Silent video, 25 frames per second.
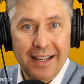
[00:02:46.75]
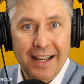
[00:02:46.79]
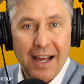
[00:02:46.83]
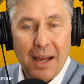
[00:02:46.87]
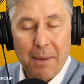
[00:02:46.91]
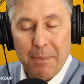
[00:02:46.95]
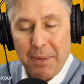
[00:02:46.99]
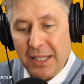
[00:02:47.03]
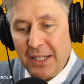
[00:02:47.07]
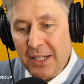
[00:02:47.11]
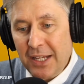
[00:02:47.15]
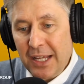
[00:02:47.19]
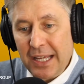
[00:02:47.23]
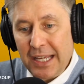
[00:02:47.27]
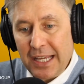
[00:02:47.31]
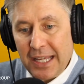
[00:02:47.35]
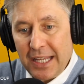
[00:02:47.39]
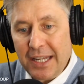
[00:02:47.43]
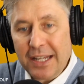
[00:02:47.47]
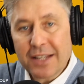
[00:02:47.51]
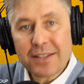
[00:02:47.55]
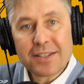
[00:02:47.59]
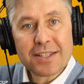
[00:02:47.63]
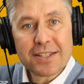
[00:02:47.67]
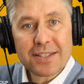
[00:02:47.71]
I mean, it
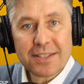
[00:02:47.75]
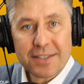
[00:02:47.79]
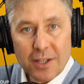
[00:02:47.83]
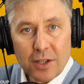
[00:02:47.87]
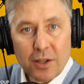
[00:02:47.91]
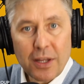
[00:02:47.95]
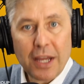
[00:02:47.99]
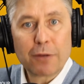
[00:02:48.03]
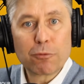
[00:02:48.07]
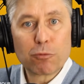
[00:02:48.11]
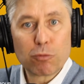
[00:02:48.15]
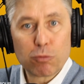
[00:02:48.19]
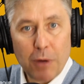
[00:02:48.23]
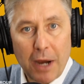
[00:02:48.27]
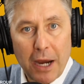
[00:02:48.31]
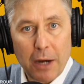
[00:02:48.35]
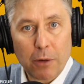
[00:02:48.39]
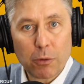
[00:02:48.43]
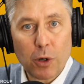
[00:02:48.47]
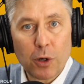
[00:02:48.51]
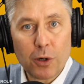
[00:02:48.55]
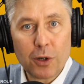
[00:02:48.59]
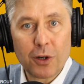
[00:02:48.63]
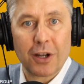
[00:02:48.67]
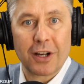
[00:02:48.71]
is still a
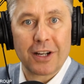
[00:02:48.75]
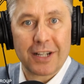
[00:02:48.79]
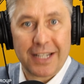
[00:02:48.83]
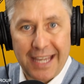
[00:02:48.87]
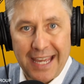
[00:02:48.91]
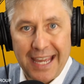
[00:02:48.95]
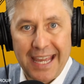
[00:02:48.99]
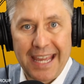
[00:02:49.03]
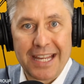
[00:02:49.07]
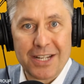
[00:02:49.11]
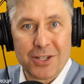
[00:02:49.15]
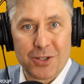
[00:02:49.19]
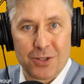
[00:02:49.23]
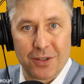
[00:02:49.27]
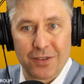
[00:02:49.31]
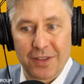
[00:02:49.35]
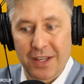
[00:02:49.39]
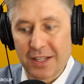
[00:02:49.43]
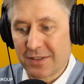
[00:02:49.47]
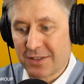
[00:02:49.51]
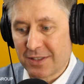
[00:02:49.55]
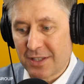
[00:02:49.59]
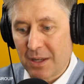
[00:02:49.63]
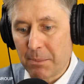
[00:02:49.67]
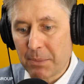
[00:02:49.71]
rarer occasion
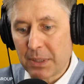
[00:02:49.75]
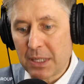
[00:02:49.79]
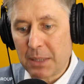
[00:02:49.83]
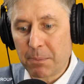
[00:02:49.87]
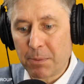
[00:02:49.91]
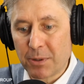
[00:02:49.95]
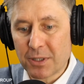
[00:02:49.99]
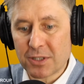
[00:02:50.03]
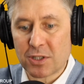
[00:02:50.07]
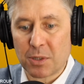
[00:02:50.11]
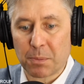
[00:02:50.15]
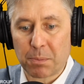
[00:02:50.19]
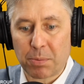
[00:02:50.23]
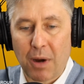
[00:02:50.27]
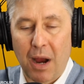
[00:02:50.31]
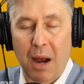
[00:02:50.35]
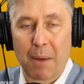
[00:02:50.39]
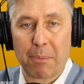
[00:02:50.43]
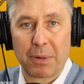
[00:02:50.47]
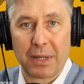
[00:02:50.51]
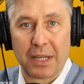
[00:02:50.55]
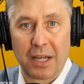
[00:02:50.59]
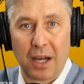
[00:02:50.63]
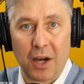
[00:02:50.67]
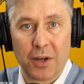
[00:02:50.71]
that somebody puts a
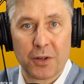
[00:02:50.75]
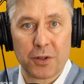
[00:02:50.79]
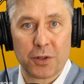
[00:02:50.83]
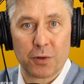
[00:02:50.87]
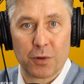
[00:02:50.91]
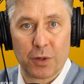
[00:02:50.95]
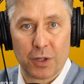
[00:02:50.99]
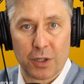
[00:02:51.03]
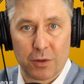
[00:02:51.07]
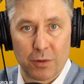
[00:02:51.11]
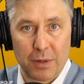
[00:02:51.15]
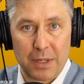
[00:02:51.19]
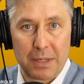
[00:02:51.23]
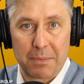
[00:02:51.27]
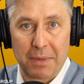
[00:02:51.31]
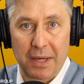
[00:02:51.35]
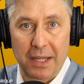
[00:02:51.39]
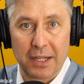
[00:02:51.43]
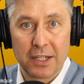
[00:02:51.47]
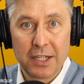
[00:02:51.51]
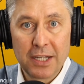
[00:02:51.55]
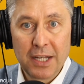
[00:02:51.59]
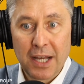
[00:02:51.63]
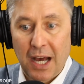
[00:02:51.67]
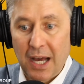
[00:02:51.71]
property under agreement